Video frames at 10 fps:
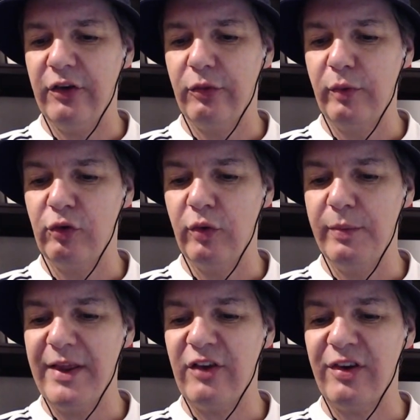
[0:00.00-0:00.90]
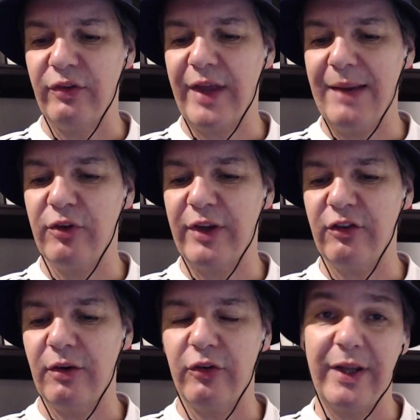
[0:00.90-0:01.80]
which will be their 7th game to
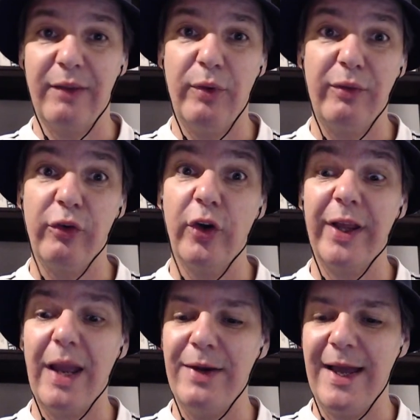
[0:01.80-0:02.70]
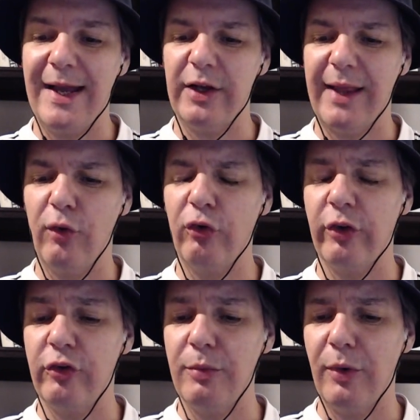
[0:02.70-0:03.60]
catch up. So the Rebels have got a game in hand, and
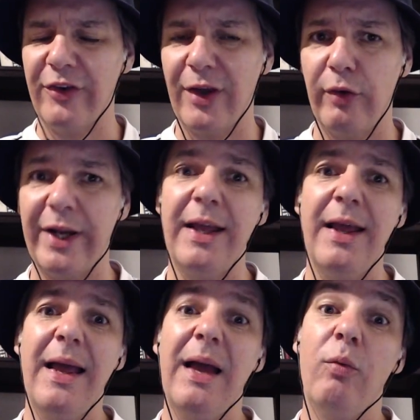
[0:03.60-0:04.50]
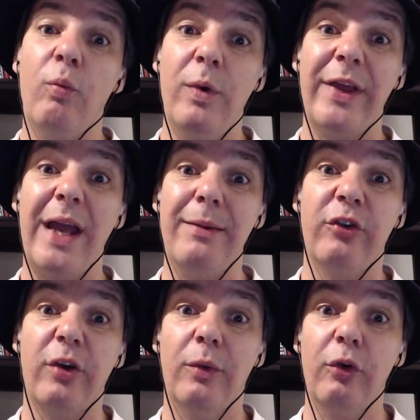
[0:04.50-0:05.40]
also 2 points ahead already. With a game in the
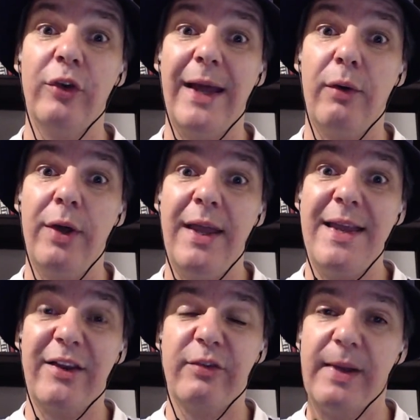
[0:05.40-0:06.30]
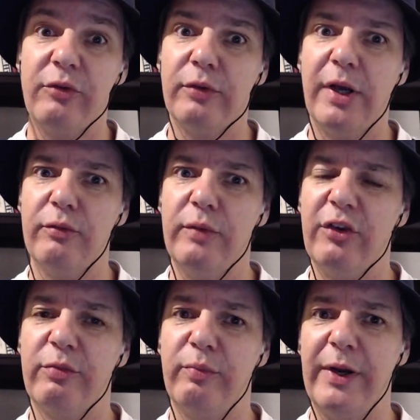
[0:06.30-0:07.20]
Sunwolves now, you'd expect them
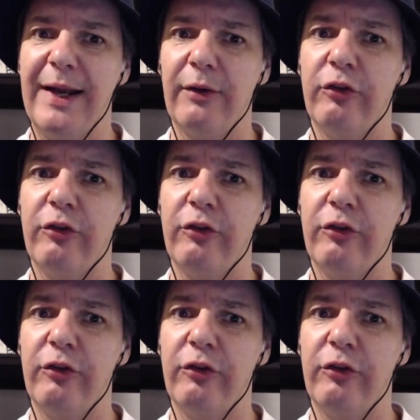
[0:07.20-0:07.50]
to spring out